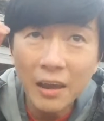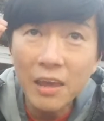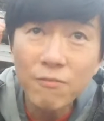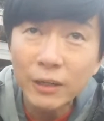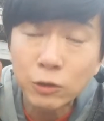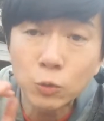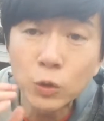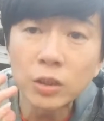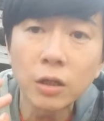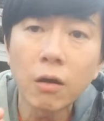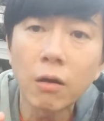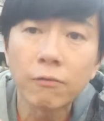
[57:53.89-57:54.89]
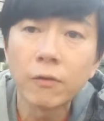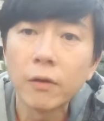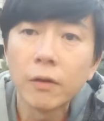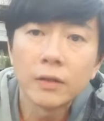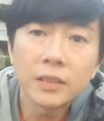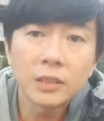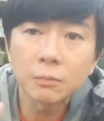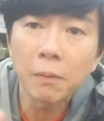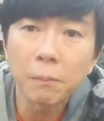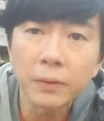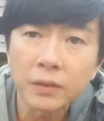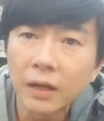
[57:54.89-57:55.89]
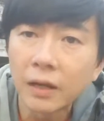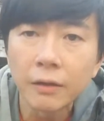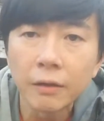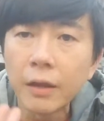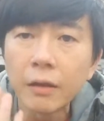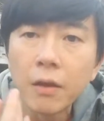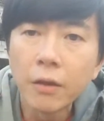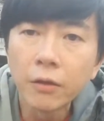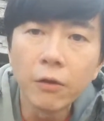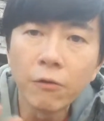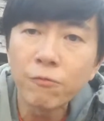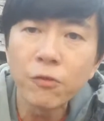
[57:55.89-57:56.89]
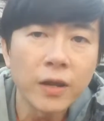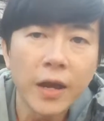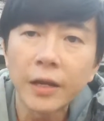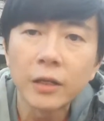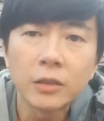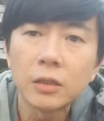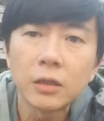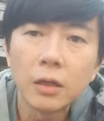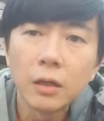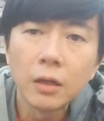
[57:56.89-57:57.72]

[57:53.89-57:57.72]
If I switch it off, this is my personality, then you don't feel the energy.